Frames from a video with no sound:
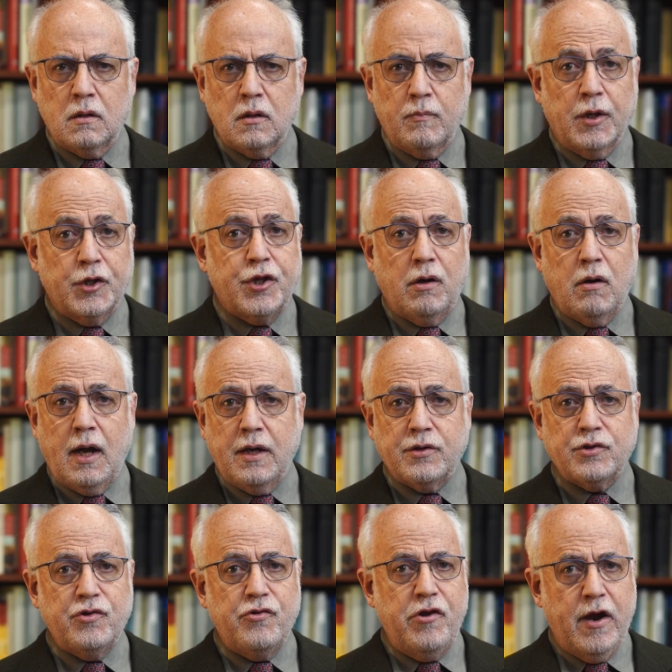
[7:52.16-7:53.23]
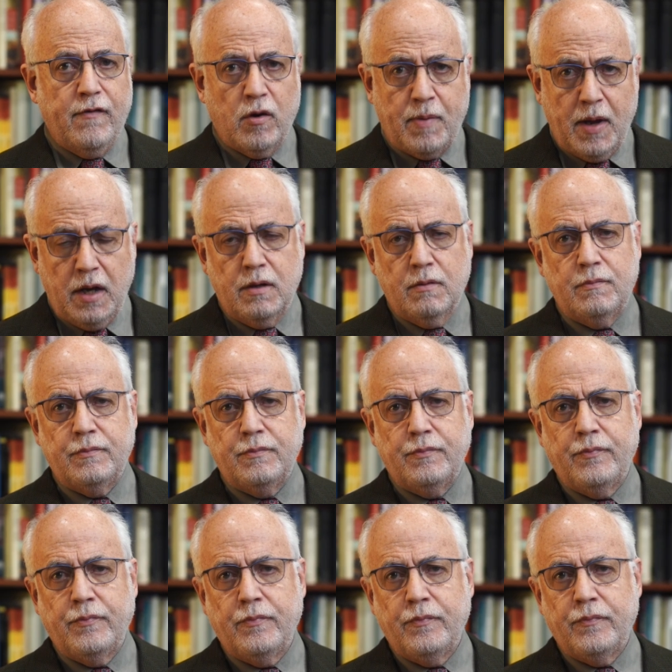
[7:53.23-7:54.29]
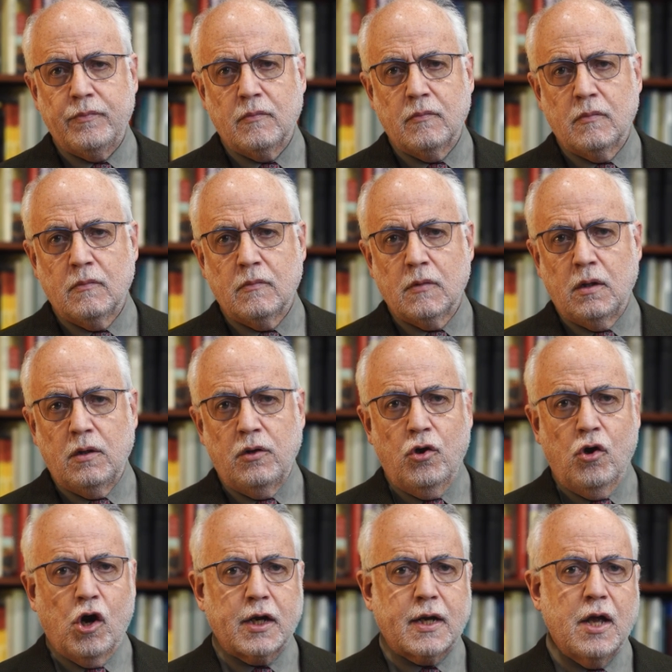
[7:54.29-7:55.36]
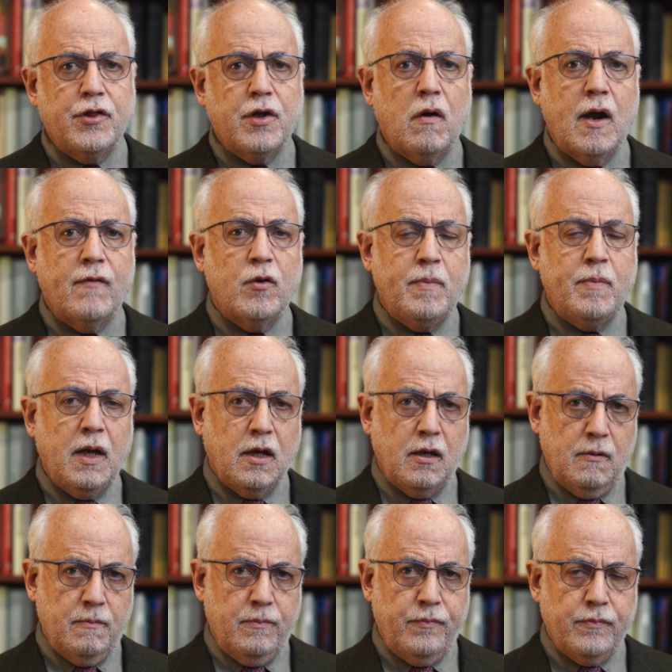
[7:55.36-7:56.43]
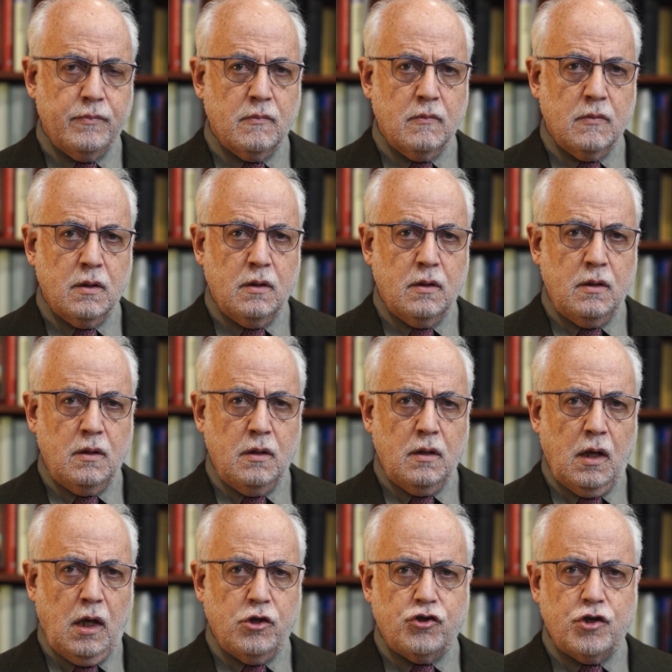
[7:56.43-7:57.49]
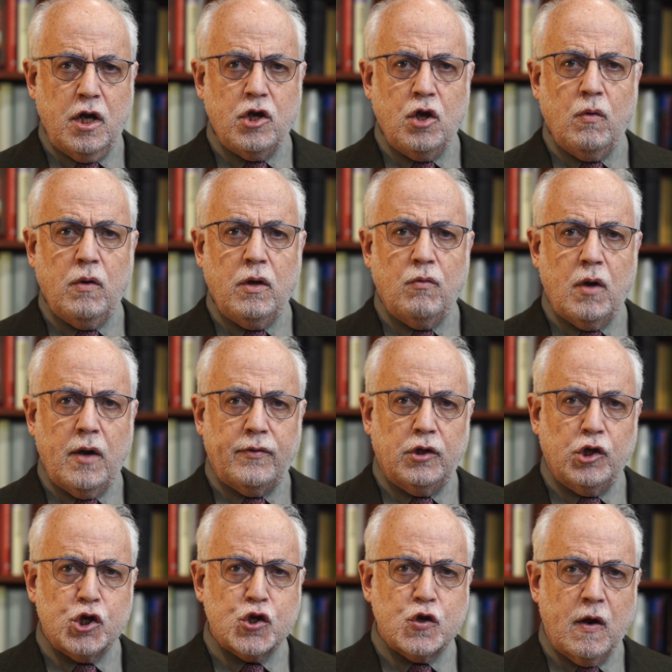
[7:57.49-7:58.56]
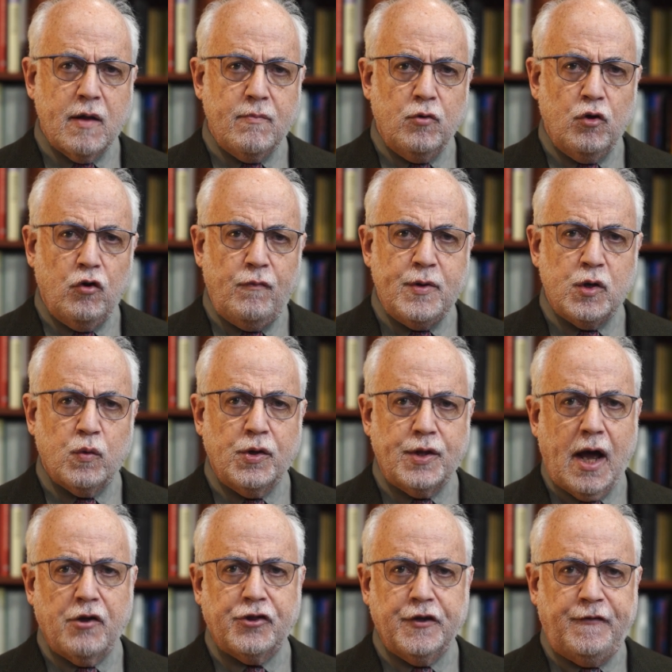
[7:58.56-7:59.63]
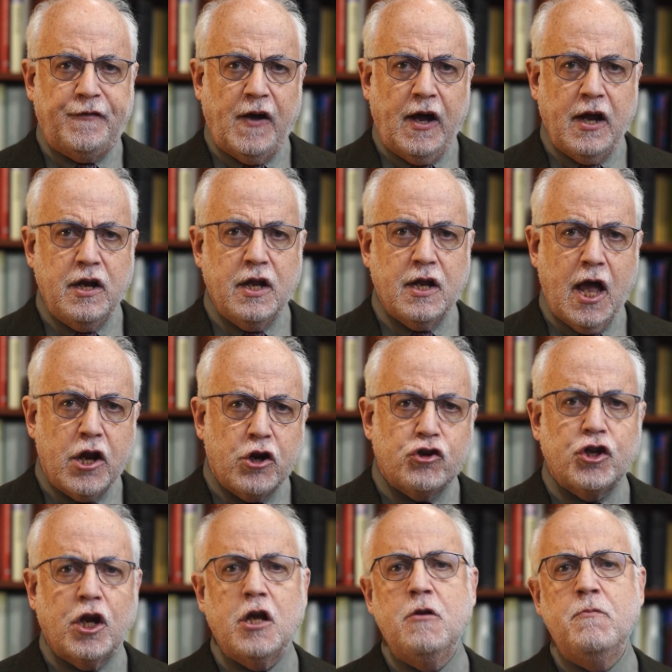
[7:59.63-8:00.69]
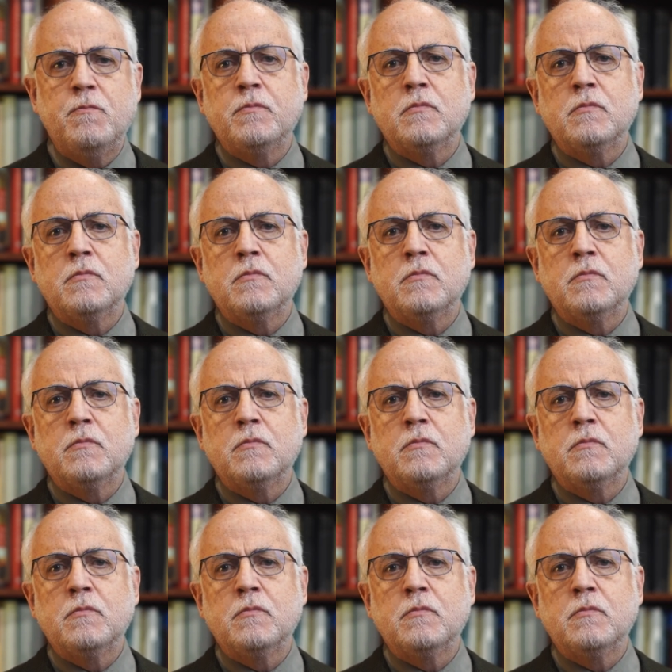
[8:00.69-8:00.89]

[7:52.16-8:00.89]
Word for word: But there has never been, nor can there ever be, a genuine revolutionary movement without the fighting energy,